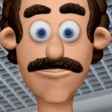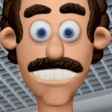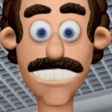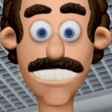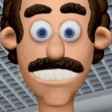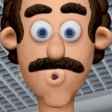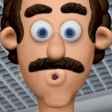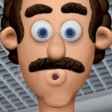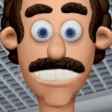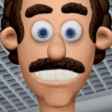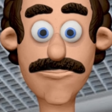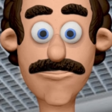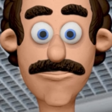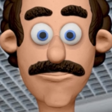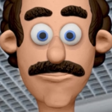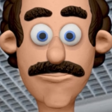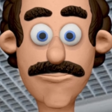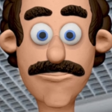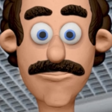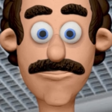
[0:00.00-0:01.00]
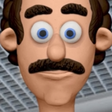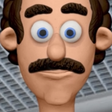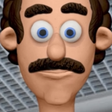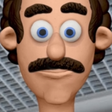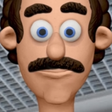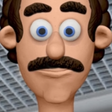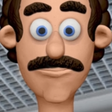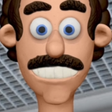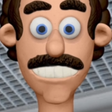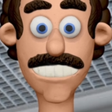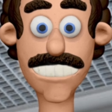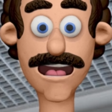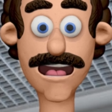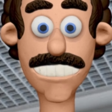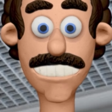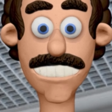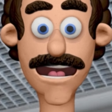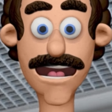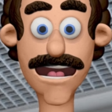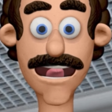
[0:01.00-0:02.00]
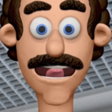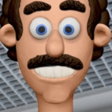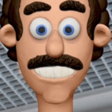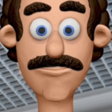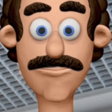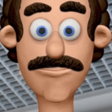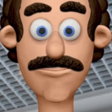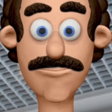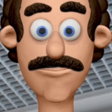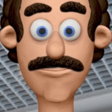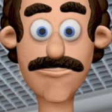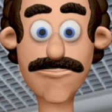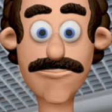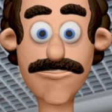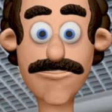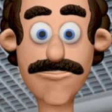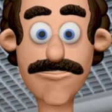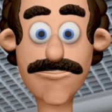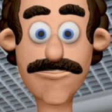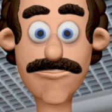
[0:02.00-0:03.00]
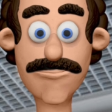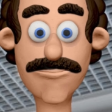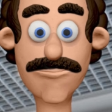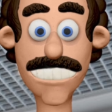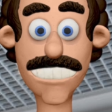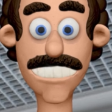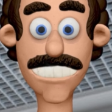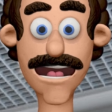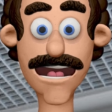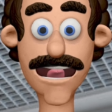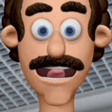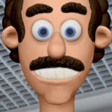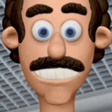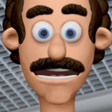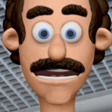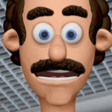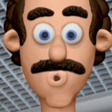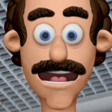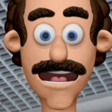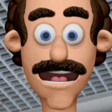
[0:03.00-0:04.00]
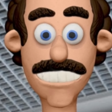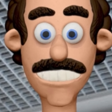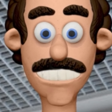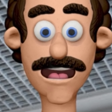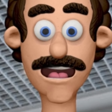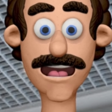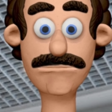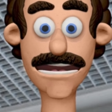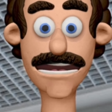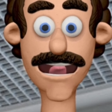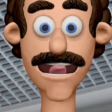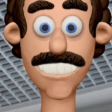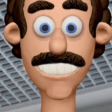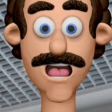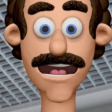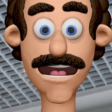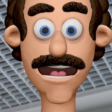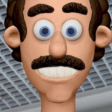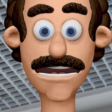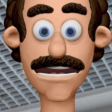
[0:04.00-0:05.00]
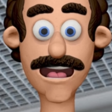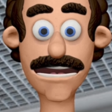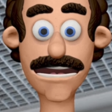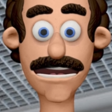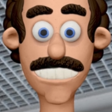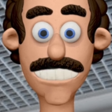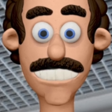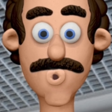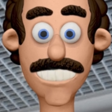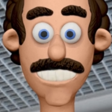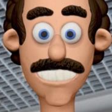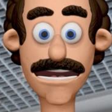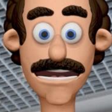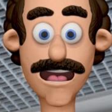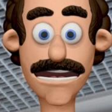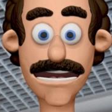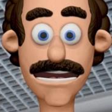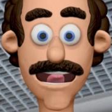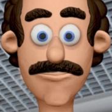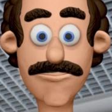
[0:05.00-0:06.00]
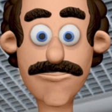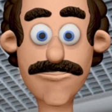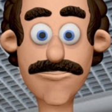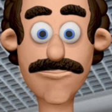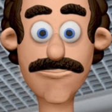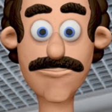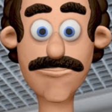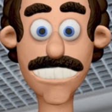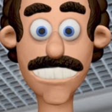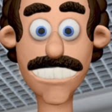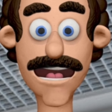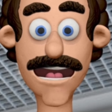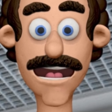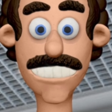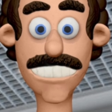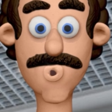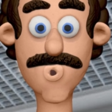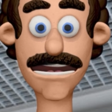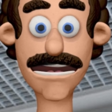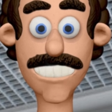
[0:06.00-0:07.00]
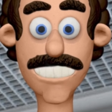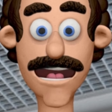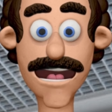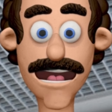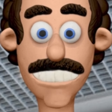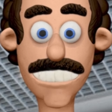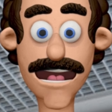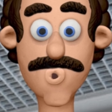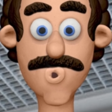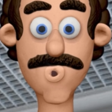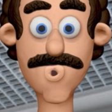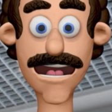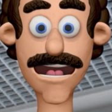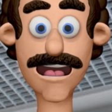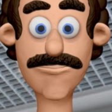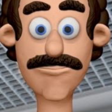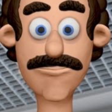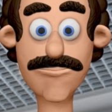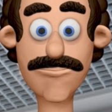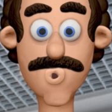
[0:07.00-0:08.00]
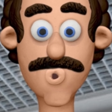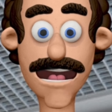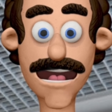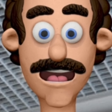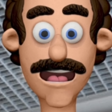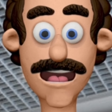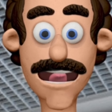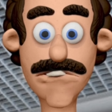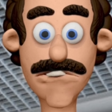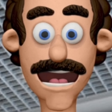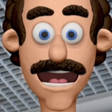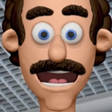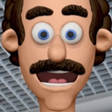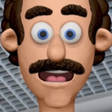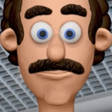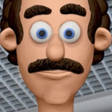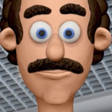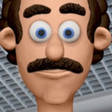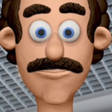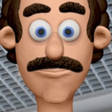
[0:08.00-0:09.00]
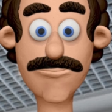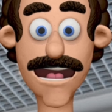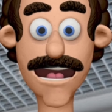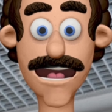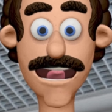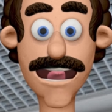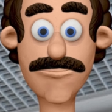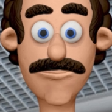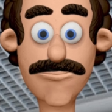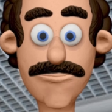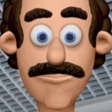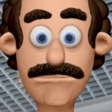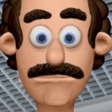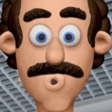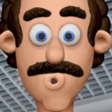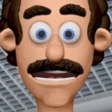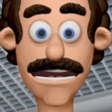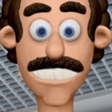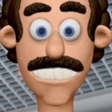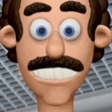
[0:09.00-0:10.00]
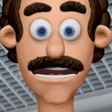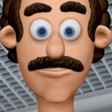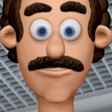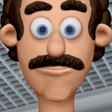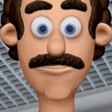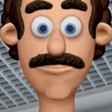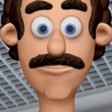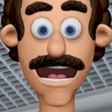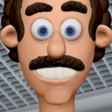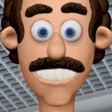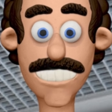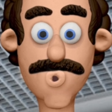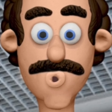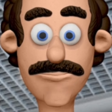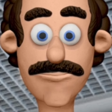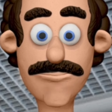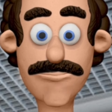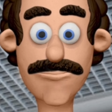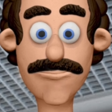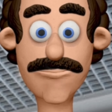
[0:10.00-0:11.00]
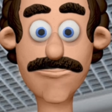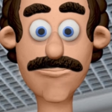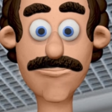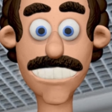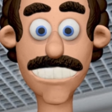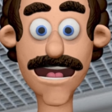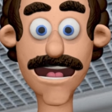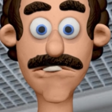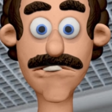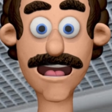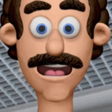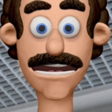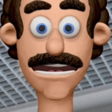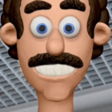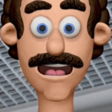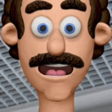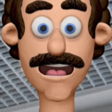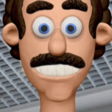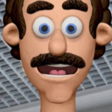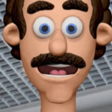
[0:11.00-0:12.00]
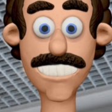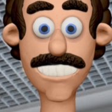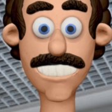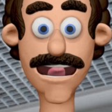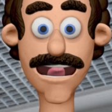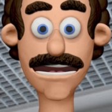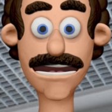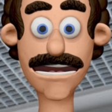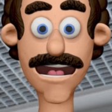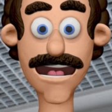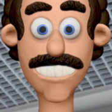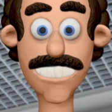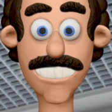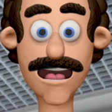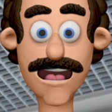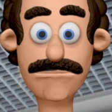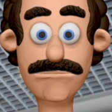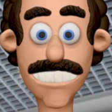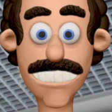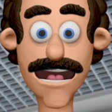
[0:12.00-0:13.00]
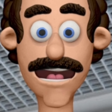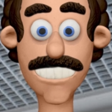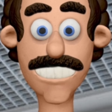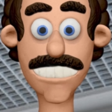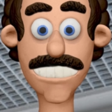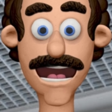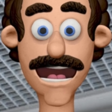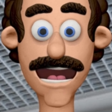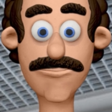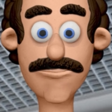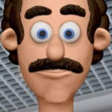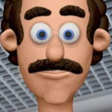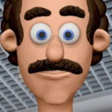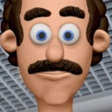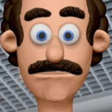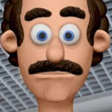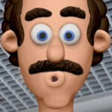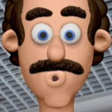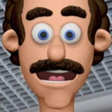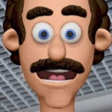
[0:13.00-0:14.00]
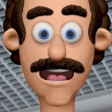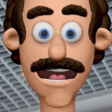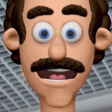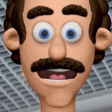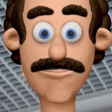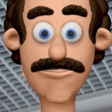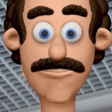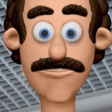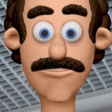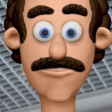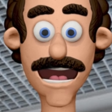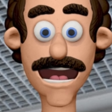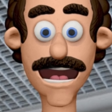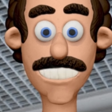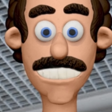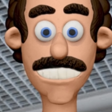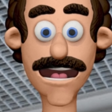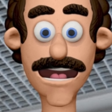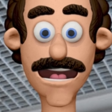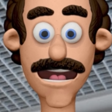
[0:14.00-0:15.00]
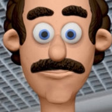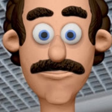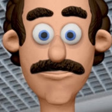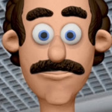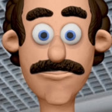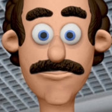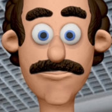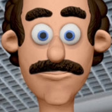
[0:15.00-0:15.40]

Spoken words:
6. Versatility. False ceilings are available in various materials, including gypsum board, mineral fiber, metal, PVC, and wood, offering versatility in terms of design, performance, and cost.